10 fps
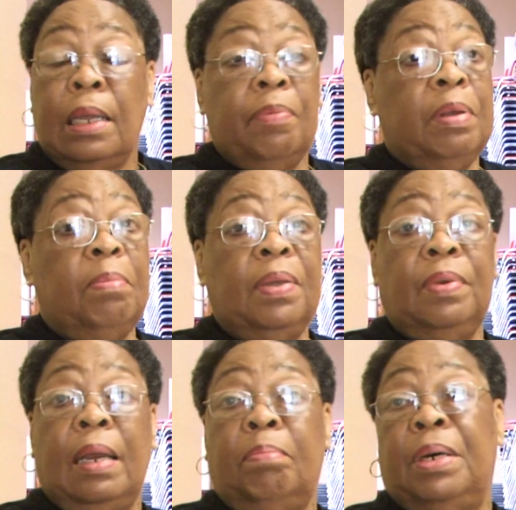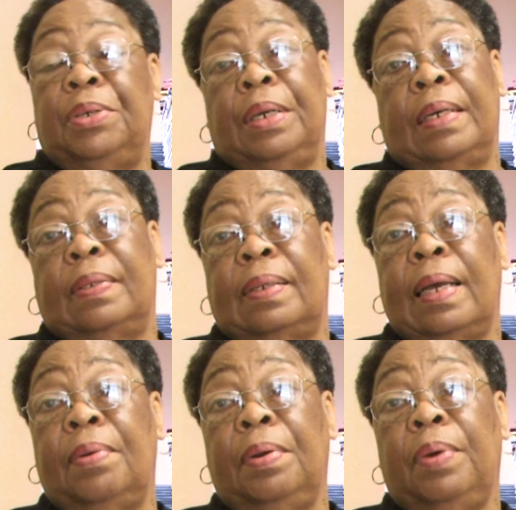If you miss that bus, you got to sit
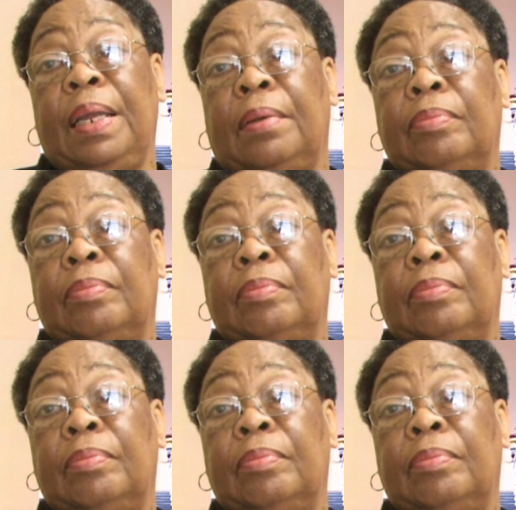down and wait.